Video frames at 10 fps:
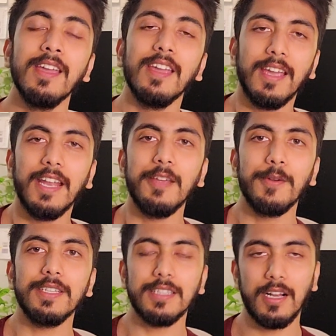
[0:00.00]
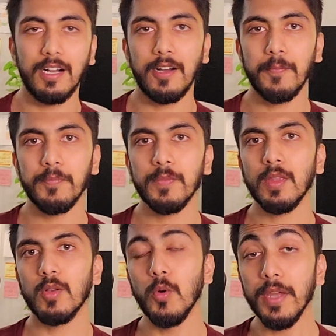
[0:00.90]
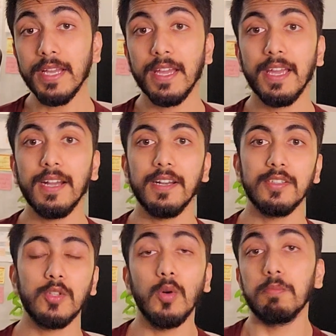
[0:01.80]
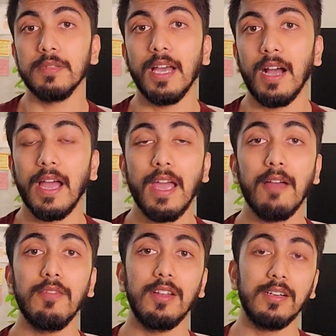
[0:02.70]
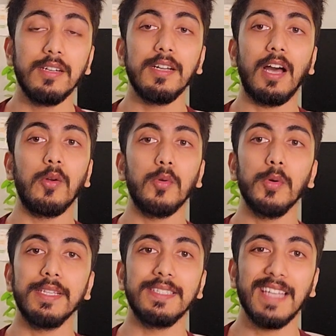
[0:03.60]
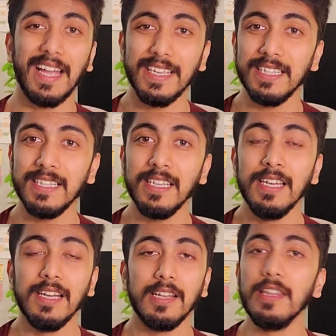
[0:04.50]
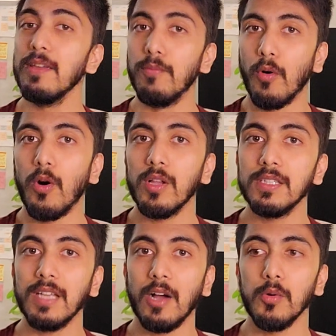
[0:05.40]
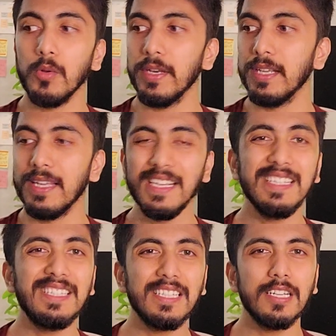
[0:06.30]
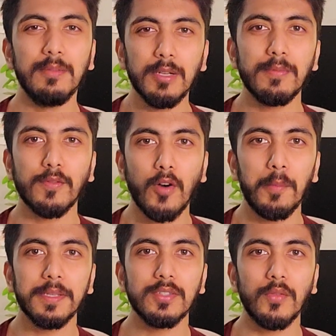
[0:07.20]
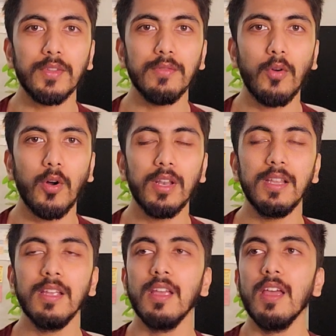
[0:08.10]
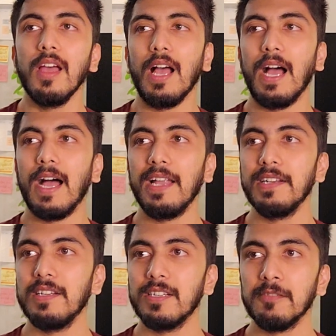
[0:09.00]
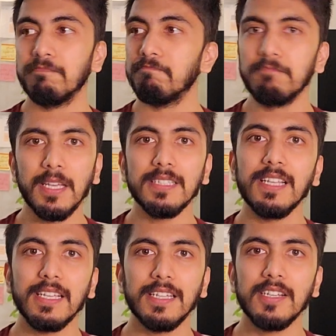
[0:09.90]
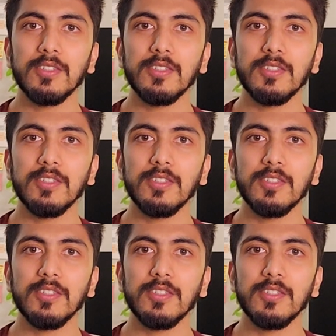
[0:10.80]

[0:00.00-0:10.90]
Anyways, going ahead, so yeah, I have learned how to design the walls, how to increase the thermal performance of the wall, and things like that.